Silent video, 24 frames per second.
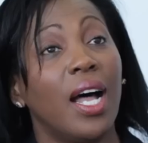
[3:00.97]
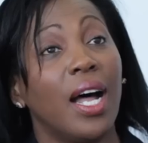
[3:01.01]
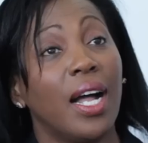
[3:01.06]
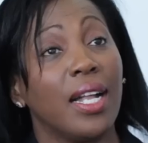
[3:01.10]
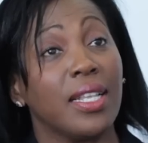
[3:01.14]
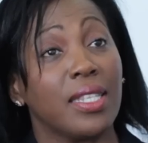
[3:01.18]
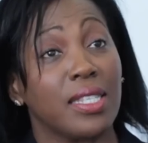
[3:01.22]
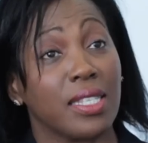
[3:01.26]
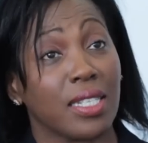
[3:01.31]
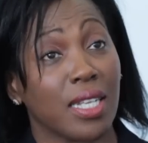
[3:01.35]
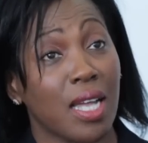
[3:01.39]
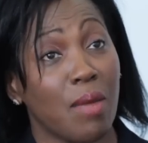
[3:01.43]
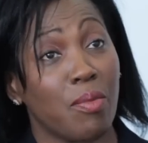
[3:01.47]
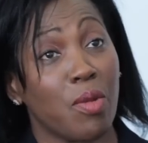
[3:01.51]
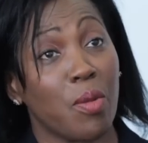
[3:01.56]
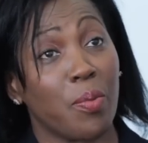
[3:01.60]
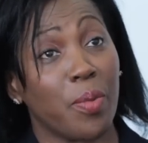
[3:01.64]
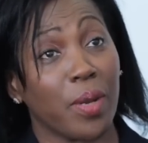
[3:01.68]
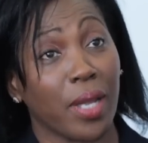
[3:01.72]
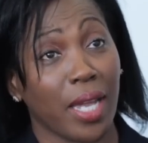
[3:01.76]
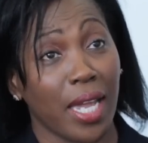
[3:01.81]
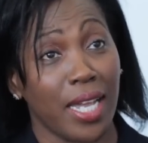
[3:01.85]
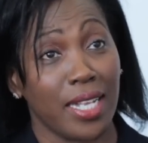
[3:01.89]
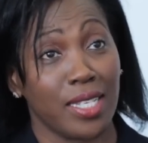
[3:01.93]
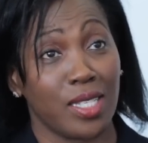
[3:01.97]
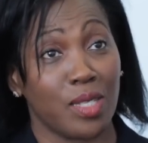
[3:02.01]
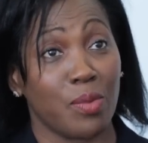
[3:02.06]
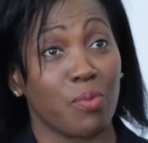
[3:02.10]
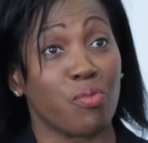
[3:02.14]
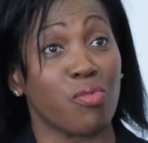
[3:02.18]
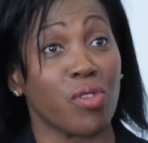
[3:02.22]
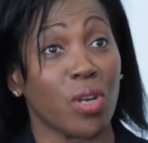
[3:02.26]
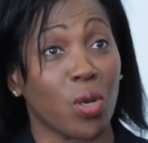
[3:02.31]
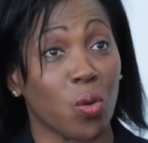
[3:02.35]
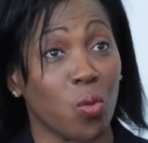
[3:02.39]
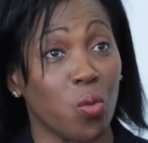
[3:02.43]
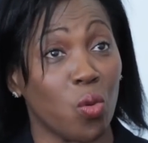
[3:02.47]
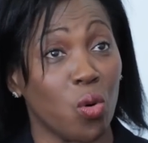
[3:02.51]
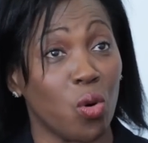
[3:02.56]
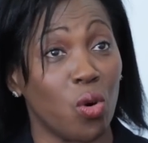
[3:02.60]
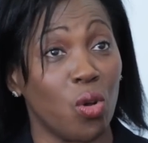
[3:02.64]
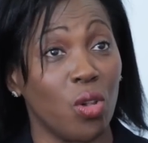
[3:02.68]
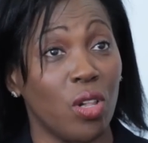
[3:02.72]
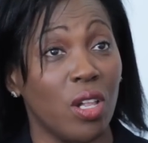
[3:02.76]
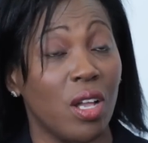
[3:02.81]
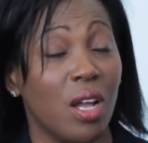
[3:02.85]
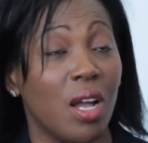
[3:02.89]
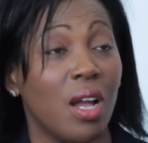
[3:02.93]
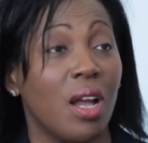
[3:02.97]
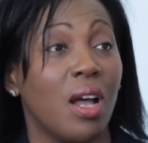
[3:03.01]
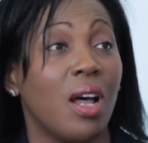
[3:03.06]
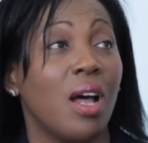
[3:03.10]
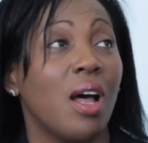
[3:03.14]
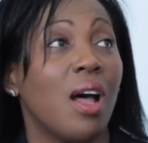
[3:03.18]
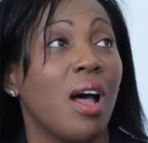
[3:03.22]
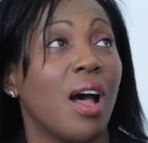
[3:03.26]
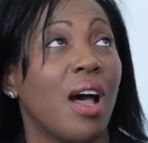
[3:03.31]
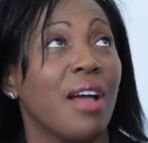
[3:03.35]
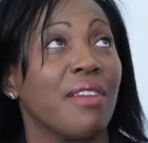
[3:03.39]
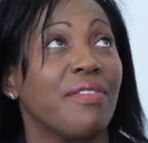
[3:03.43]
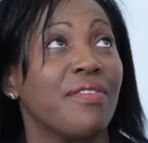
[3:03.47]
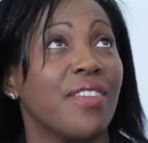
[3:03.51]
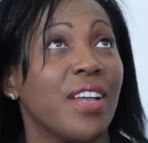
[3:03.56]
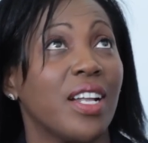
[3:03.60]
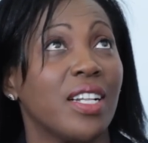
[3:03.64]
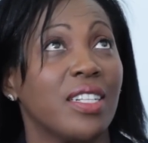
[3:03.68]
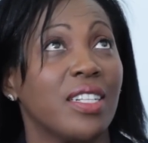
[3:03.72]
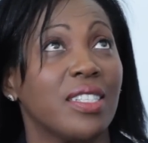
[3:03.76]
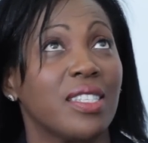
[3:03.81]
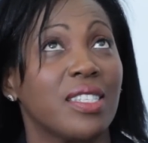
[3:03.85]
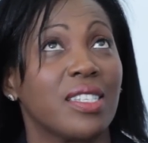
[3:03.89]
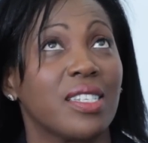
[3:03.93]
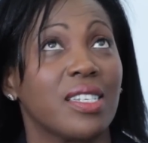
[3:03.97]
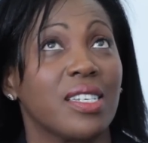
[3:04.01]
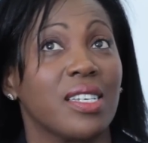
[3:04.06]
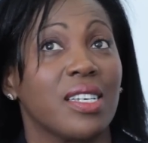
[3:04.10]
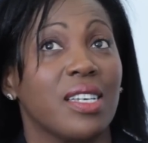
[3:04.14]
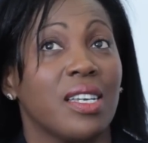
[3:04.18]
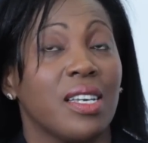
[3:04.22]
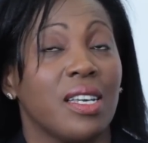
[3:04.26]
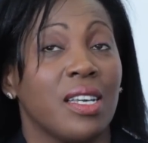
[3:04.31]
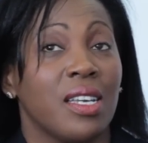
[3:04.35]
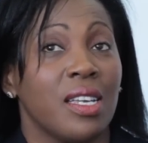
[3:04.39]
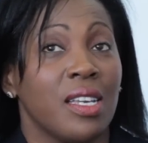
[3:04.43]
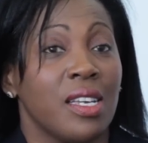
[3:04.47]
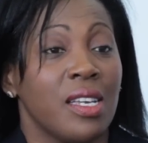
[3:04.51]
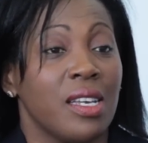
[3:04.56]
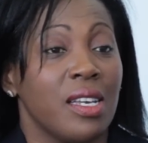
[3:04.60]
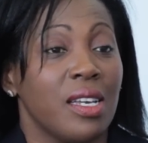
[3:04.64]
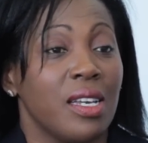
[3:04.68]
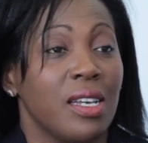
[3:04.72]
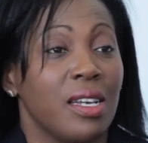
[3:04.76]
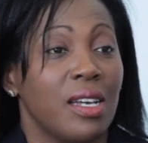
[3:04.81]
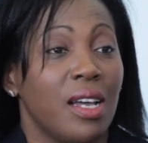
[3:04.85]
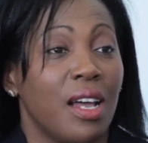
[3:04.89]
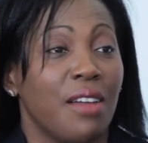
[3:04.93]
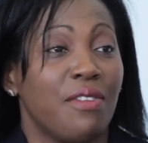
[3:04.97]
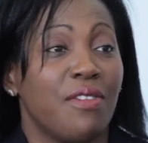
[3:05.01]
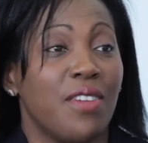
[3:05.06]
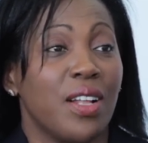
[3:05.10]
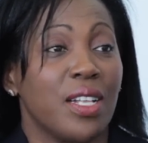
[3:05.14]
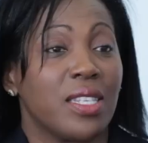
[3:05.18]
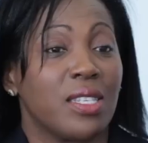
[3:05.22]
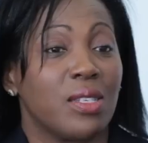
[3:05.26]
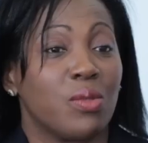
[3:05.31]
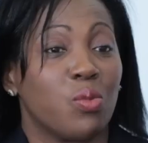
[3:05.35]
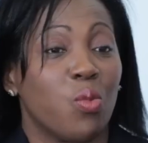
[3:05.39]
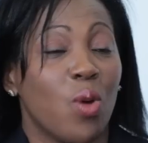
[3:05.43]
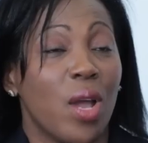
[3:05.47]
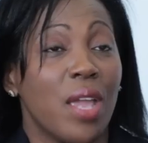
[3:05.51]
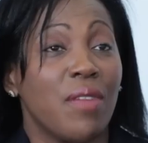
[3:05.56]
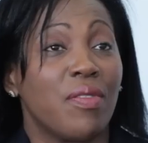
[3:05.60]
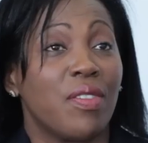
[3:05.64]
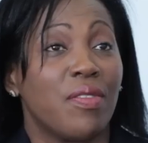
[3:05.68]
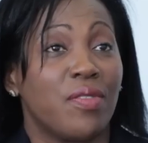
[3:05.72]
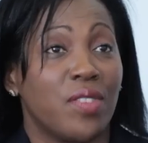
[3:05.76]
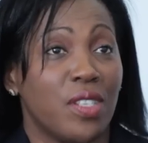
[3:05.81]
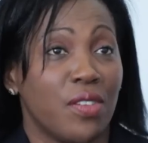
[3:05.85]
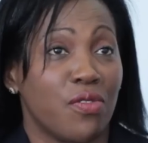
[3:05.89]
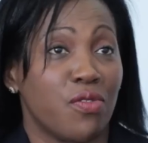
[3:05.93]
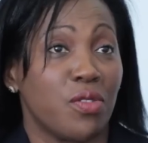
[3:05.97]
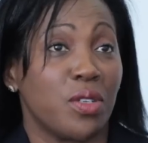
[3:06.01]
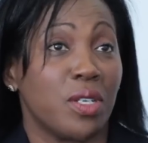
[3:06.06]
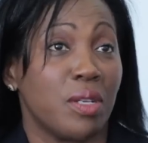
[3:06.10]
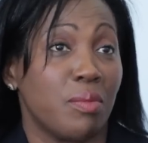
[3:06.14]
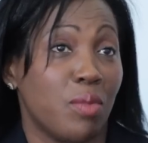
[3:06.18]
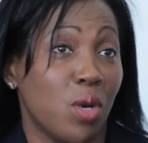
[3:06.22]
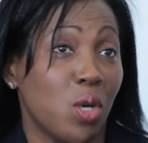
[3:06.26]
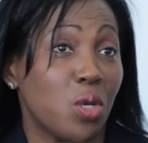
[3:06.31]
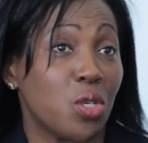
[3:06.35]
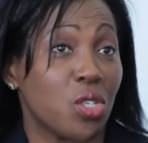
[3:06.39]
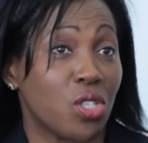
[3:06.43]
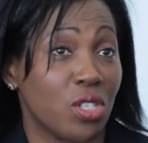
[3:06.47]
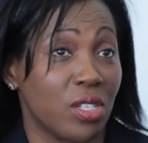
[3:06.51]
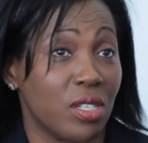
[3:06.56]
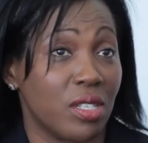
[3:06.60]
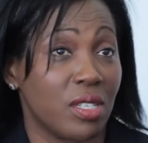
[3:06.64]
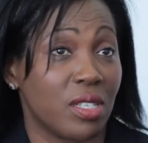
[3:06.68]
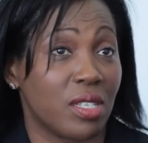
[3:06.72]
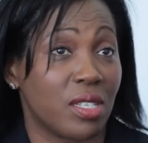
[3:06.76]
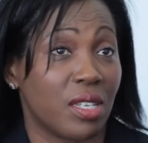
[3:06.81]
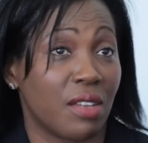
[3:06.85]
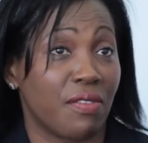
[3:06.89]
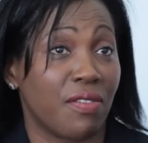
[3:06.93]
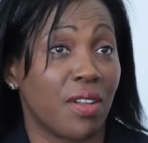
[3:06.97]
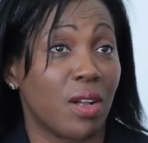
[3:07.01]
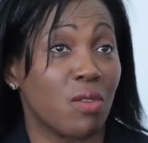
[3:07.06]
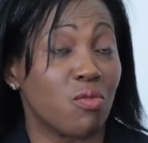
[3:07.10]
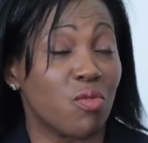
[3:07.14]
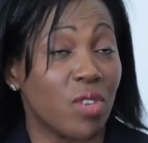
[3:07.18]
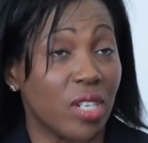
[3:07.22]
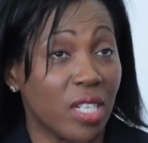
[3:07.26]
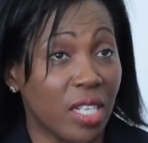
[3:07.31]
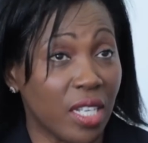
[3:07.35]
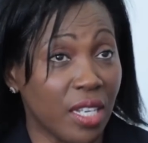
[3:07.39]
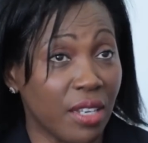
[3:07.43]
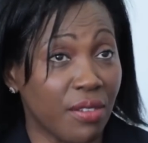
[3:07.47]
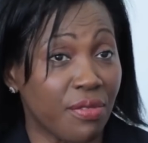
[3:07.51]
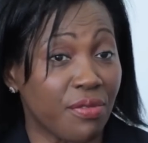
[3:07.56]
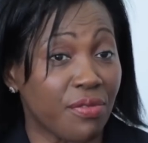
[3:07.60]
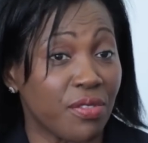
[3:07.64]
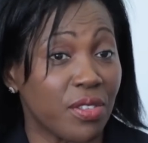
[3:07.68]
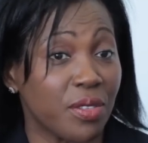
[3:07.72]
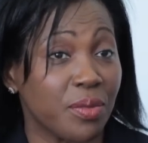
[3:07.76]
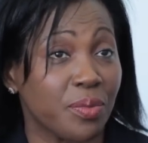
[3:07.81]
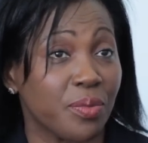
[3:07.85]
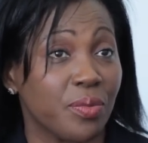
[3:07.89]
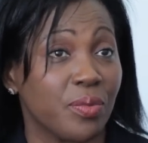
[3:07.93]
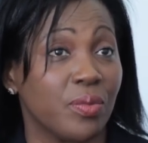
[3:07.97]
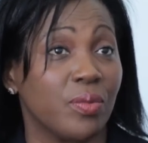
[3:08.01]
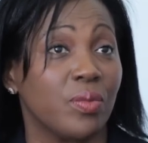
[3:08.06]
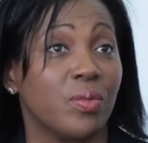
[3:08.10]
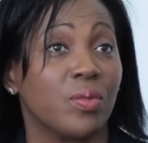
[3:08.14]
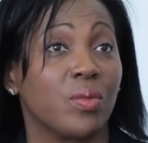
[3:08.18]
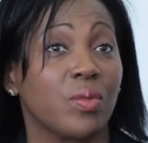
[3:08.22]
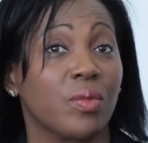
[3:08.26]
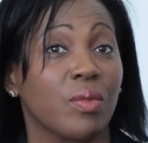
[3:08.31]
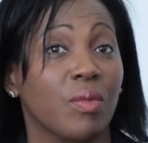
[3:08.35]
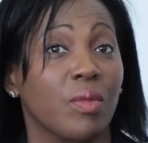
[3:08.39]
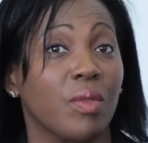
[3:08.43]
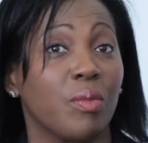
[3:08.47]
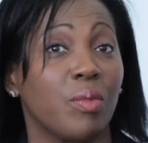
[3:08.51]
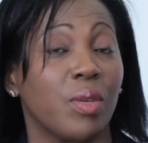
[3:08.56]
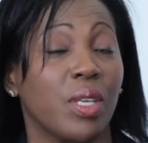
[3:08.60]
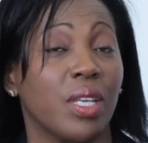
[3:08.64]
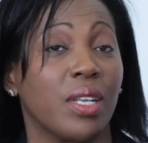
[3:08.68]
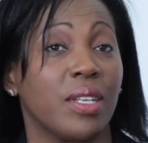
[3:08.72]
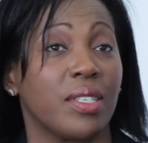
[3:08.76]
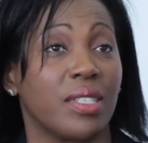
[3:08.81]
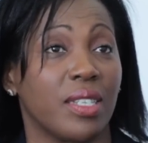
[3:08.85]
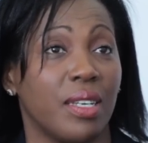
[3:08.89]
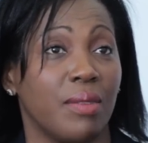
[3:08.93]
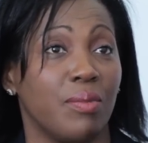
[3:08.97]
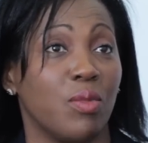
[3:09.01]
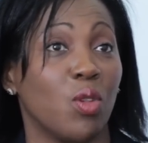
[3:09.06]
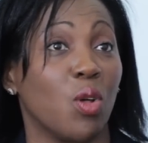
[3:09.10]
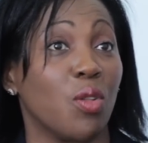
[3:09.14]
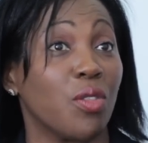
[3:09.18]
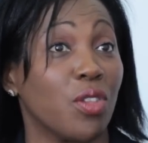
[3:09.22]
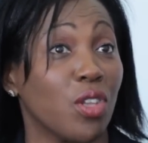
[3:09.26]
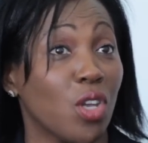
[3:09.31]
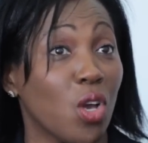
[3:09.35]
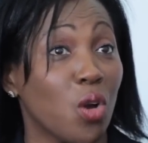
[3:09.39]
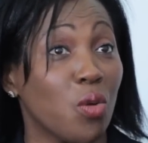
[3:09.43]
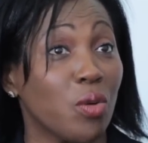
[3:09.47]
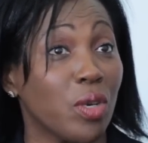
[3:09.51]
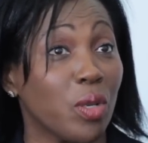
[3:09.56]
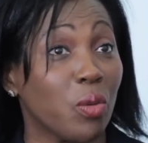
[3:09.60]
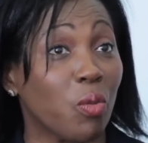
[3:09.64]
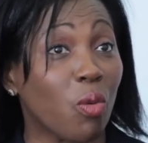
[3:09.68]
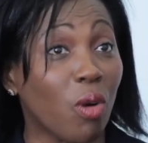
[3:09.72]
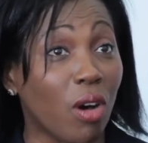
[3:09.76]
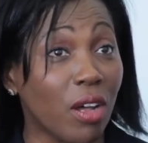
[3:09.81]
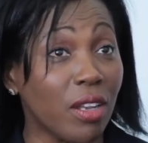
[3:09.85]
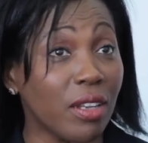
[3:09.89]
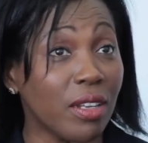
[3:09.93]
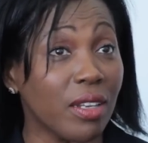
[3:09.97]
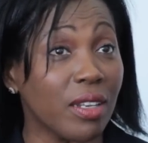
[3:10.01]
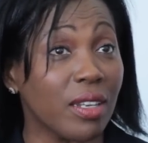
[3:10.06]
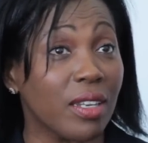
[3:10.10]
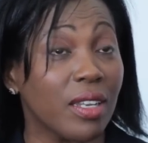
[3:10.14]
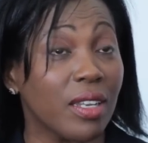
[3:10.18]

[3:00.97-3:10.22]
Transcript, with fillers: and to come up against a brick wall, I felt a wave of different emotions. I felt relief, because I'm not the only one,